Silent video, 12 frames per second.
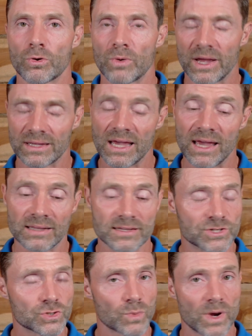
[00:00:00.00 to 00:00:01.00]
again, this
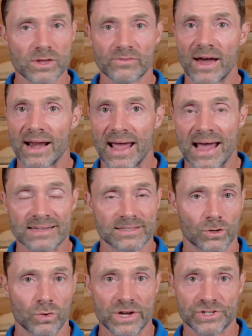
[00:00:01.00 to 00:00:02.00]
is where you've got to ask the
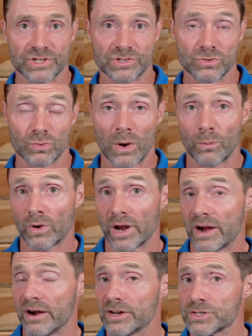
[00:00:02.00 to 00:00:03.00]
questions. Do I want a
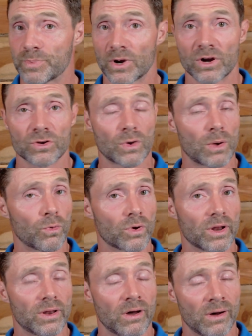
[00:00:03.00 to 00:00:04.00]
heritage bird? Do I want a
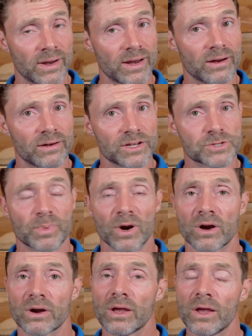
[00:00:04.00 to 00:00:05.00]
non-heritage
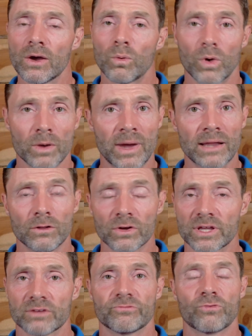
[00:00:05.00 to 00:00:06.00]
bird? What am I
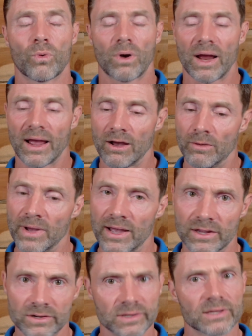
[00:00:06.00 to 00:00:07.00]
looking for? How am I
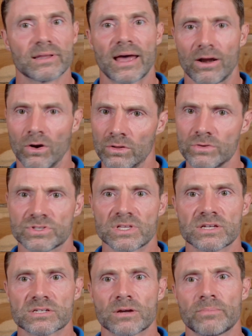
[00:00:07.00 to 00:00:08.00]
cooking that? All those
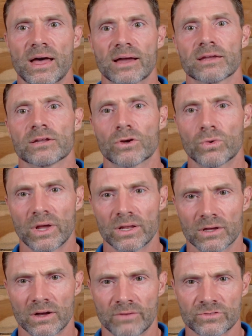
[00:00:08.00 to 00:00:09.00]
things come back in the
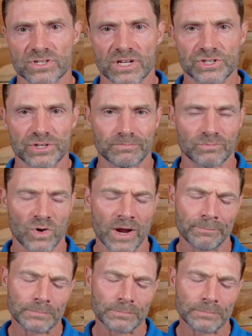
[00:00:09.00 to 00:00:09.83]
conversation, right?